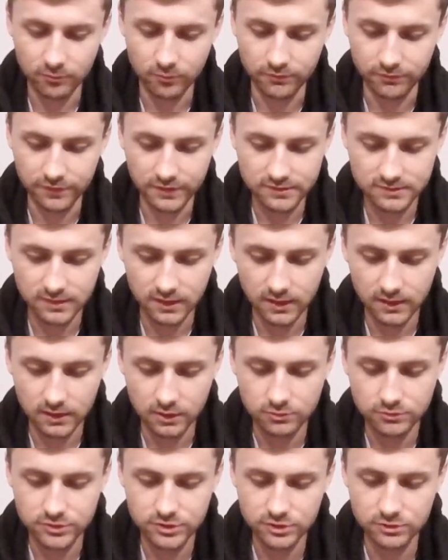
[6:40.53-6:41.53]
Reverse
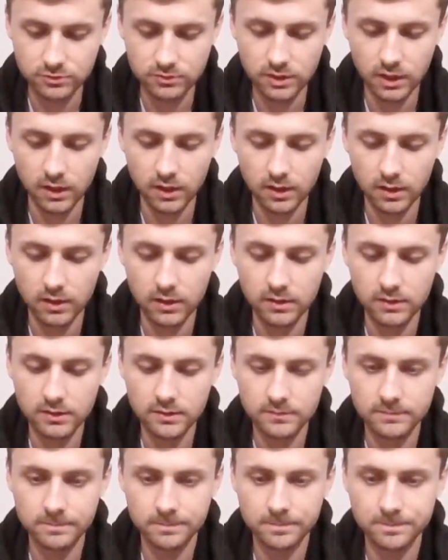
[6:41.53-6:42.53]
Holo
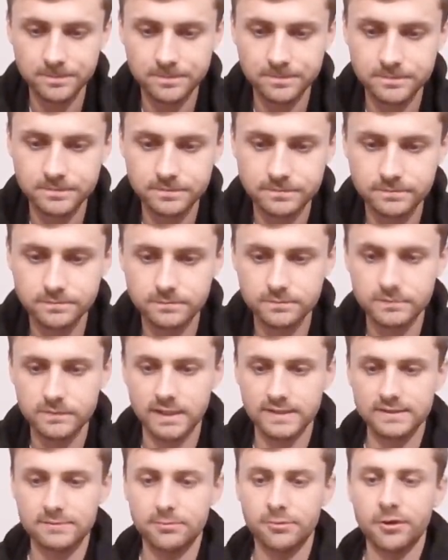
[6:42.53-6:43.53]
Dugong.
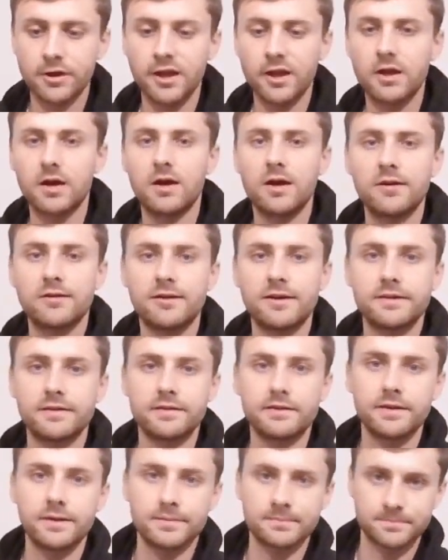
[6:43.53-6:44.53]
That's a pretty card
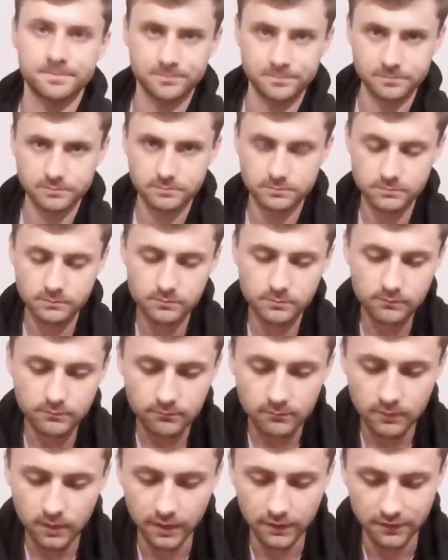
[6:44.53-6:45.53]
right there.
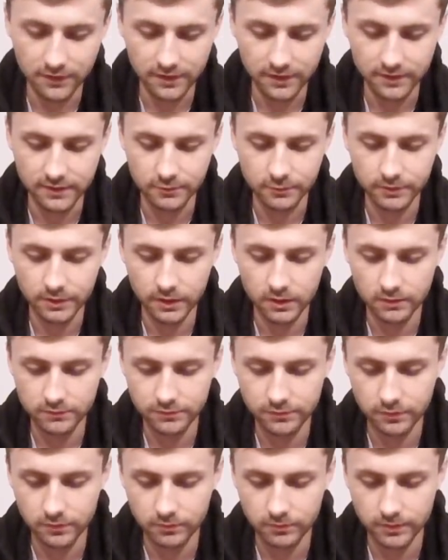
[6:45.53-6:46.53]
And then here we are
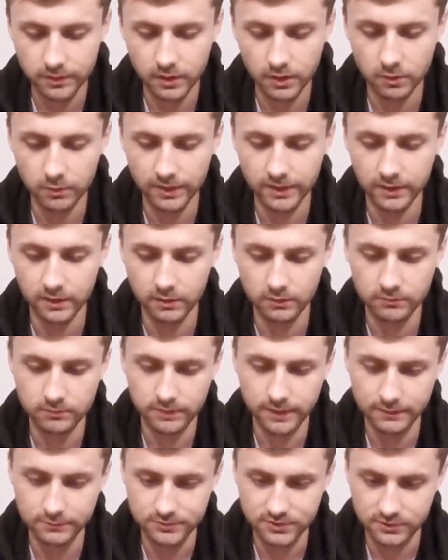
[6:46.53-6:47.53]
for the... Oh, wait, no.
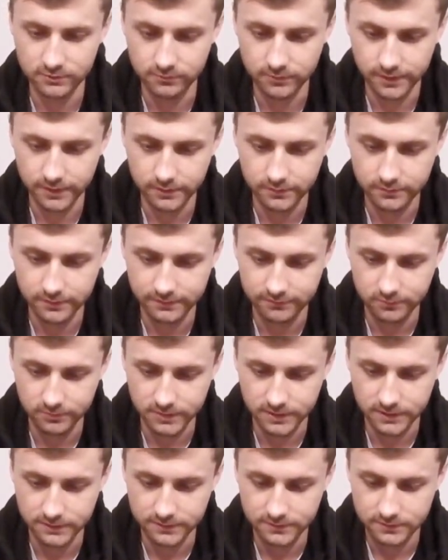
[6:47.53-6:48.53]
That was the rare. Never
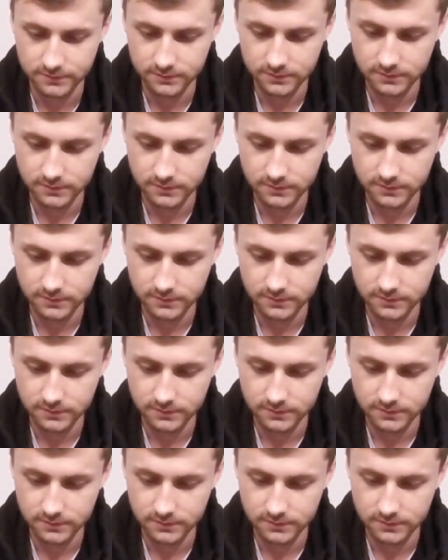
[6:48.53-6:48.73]
mind.